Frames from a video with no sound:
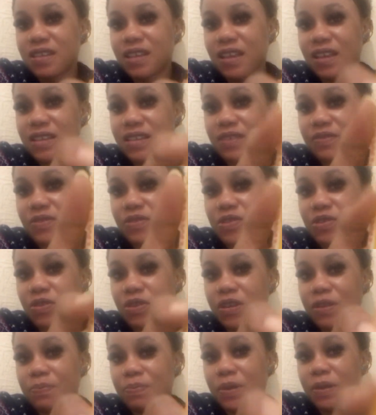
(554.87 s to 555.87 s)
things if you see
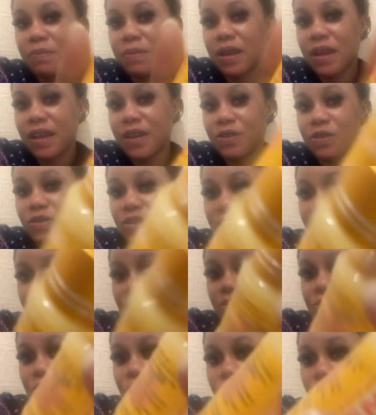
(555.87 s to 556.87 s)
only pigment and you don't see
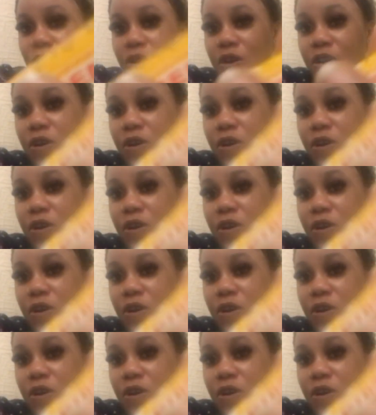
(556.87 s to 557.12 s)
do